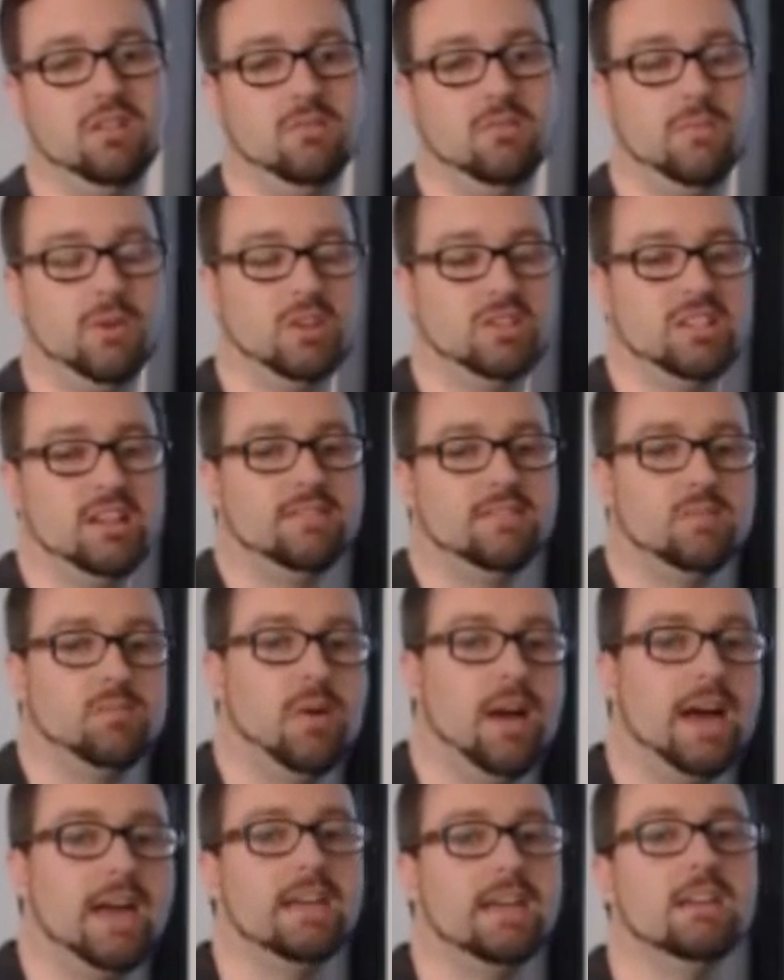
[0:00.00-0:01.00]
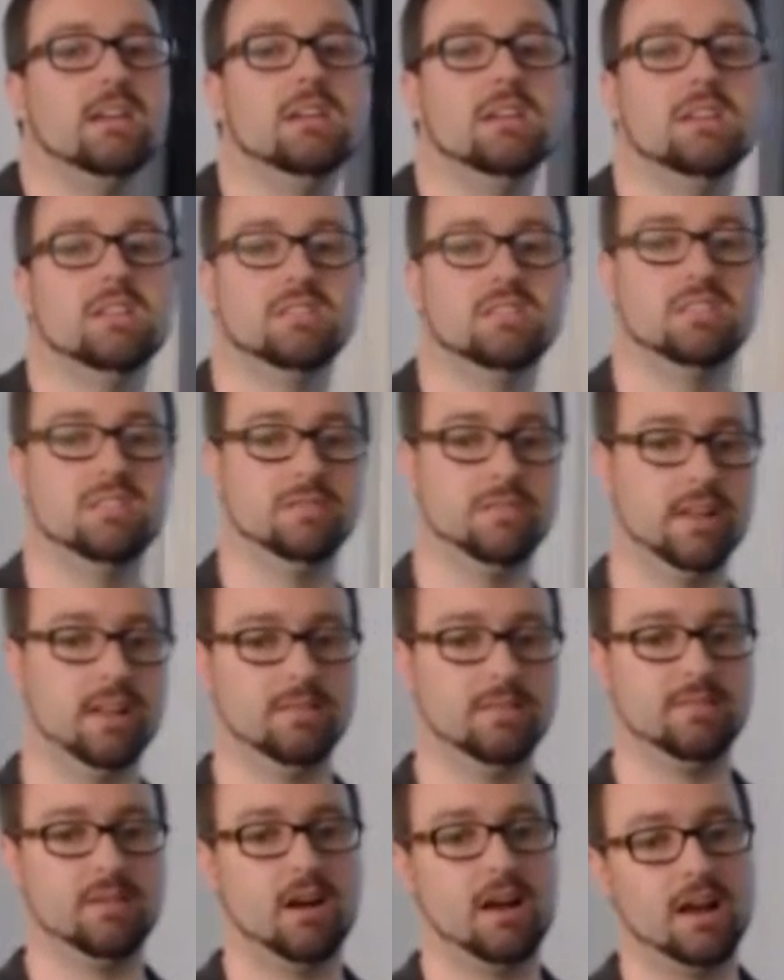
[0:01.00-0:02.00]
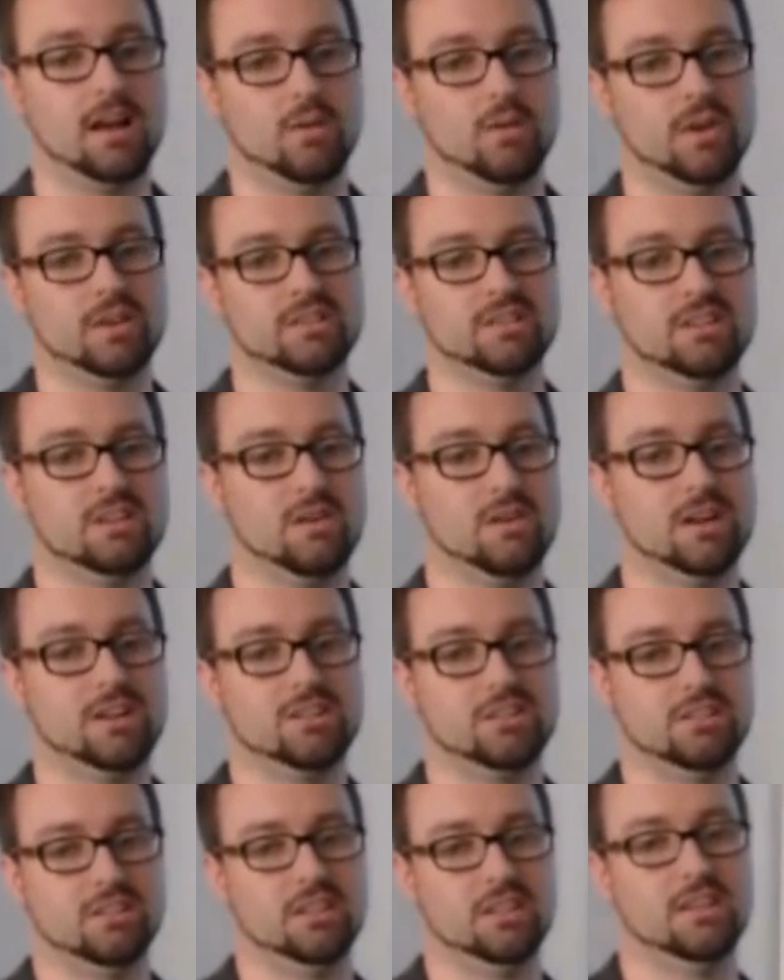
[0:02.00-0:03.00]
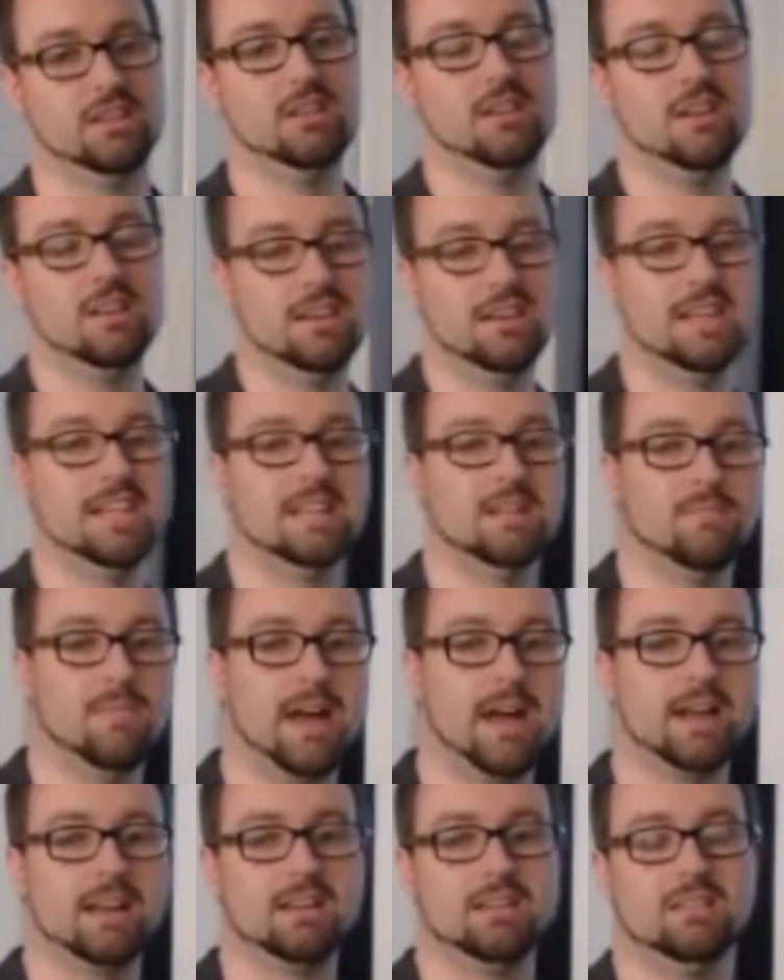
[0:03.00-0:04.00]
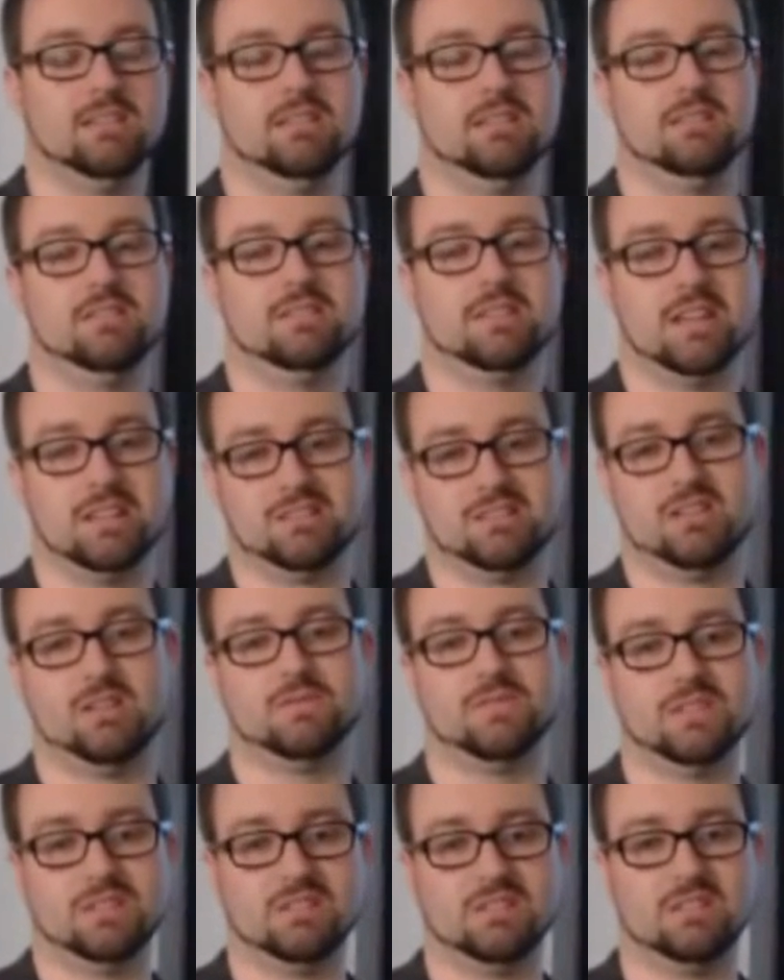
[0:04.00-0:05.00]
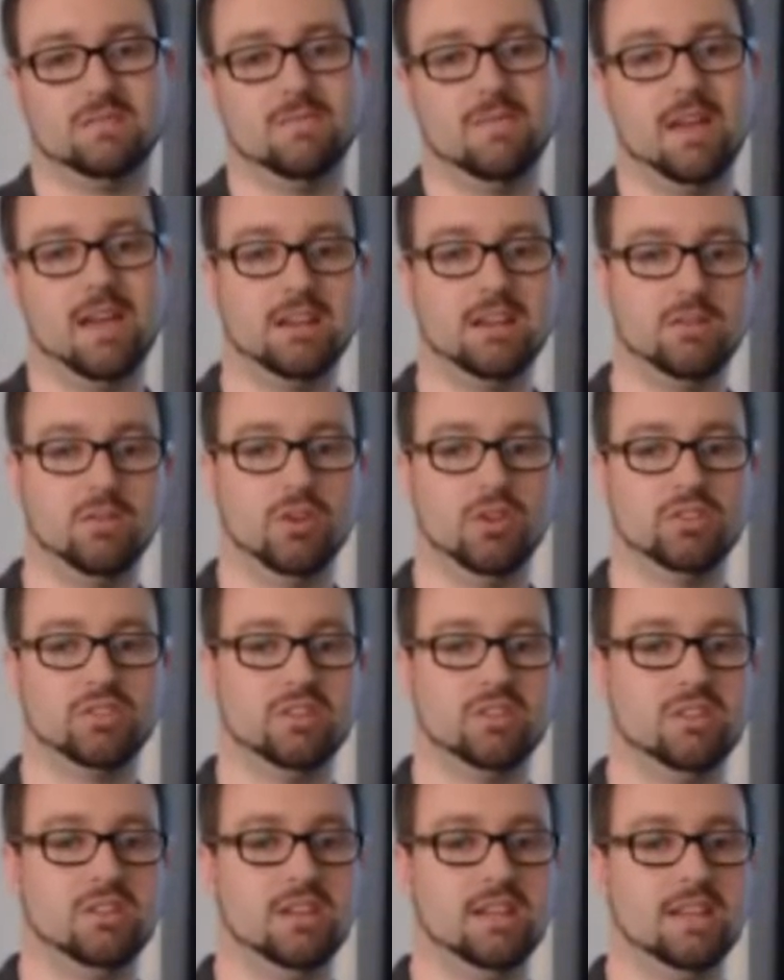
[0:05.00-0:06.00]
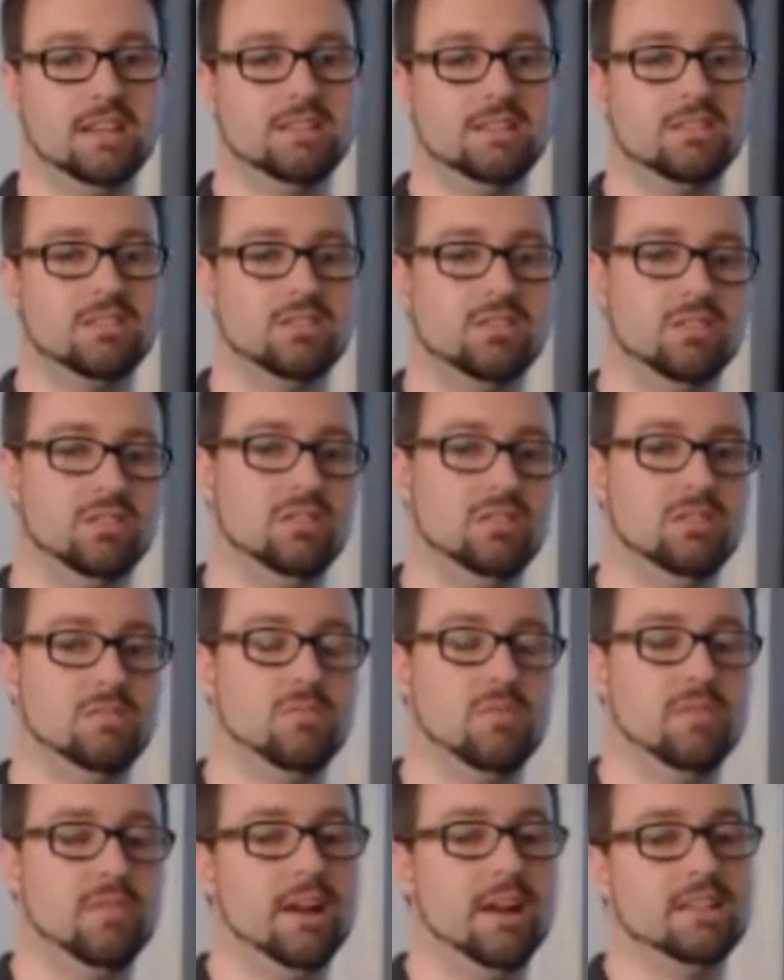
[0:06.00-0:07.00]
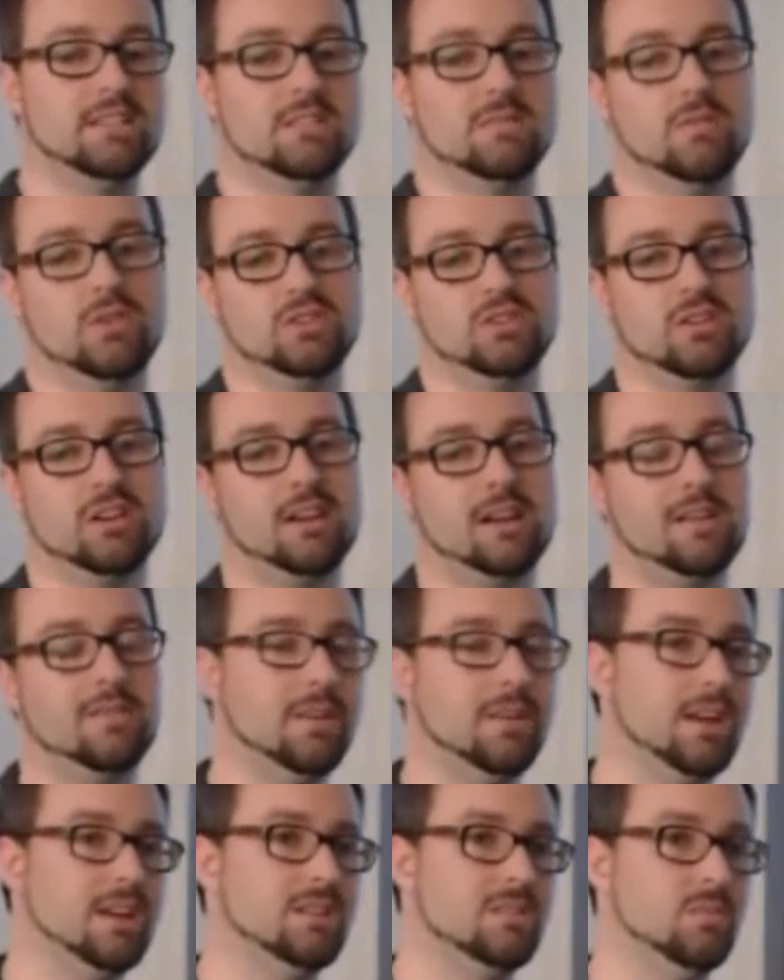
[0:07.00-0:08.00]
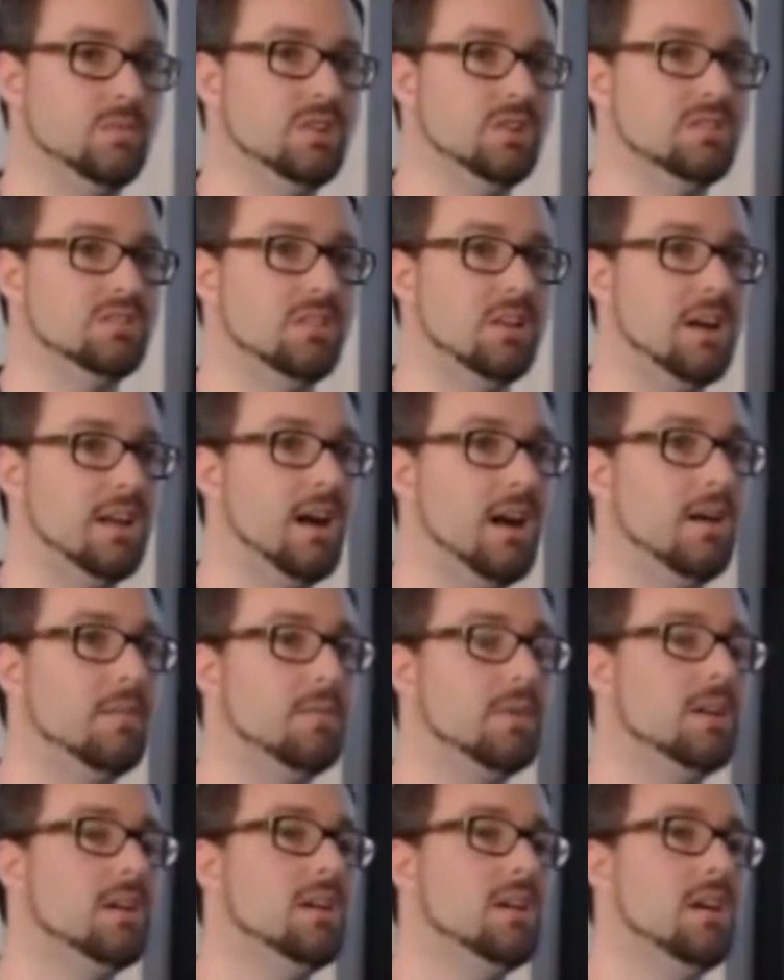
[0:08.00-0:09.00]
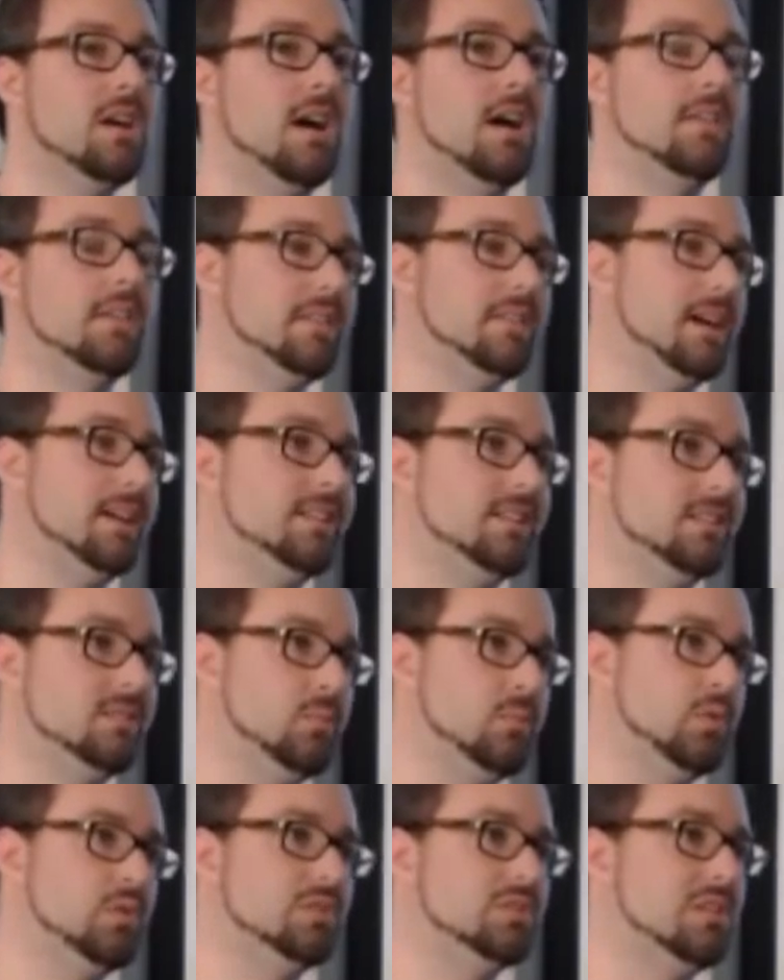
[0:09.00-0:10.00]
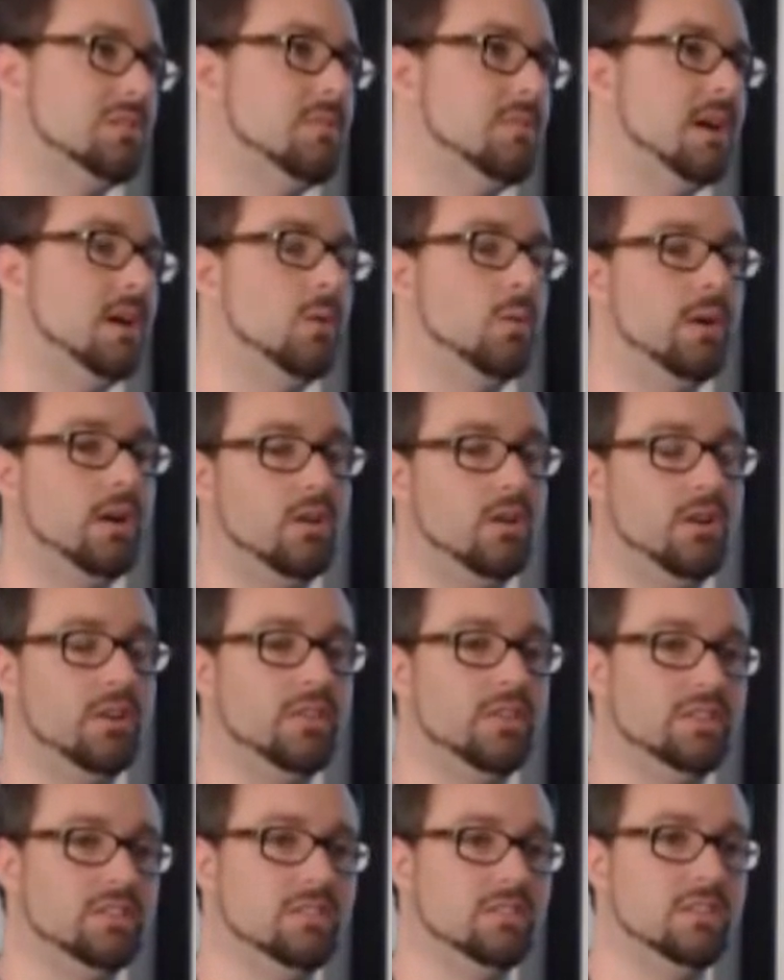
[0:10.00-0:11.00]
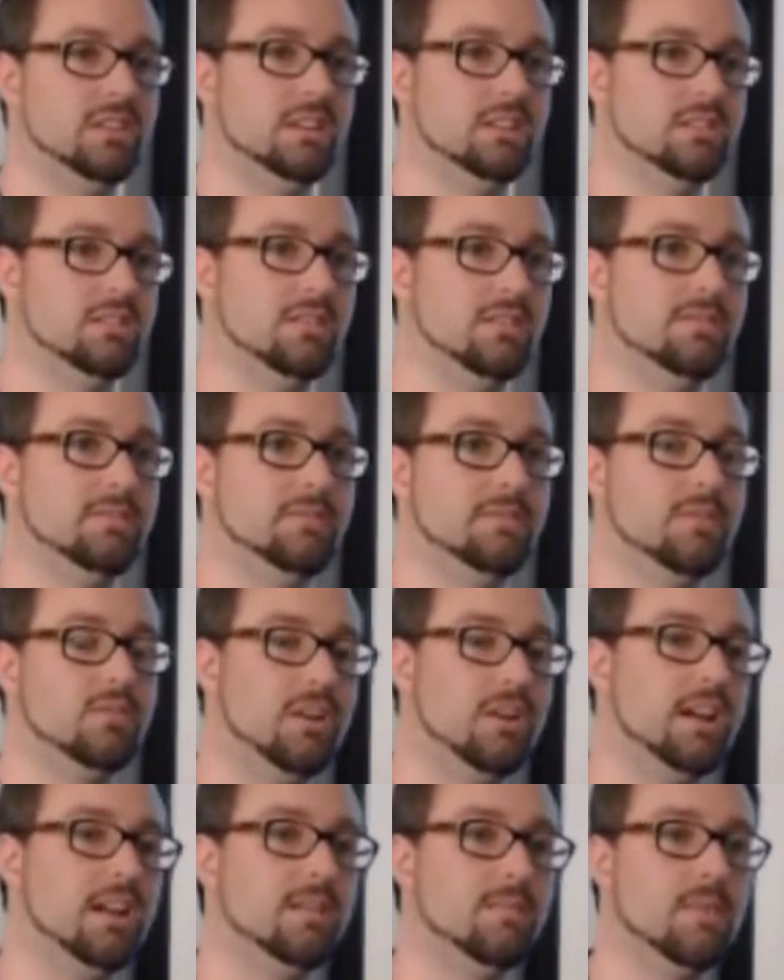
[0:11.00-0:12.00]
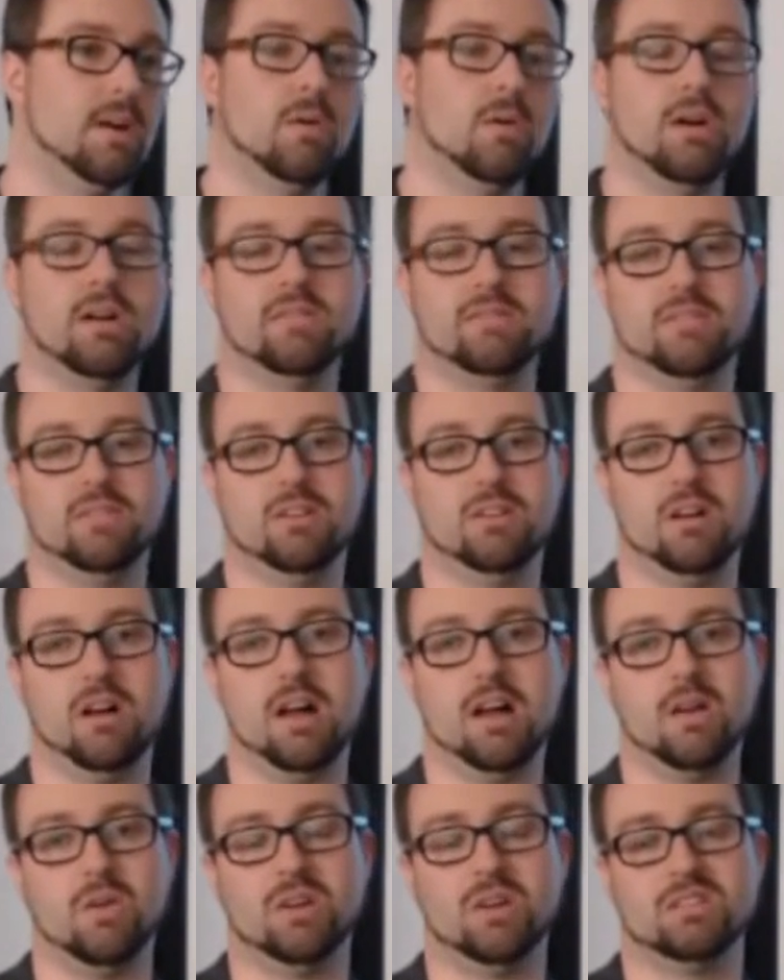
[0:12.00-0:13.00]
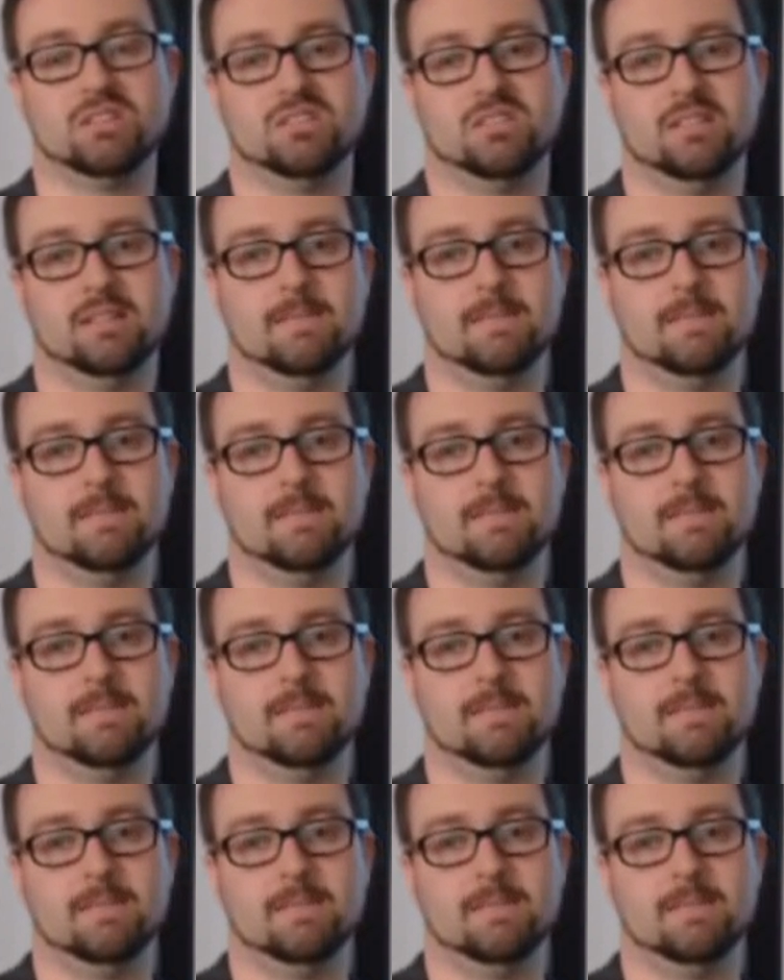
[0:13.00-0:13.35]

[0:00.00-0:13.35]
because you have to pay to develop for iOS and you actually need a Mac desktop system and you also need to provide some user identification when you sign up. I think that does put some malware authors and things off creating malware for iOS.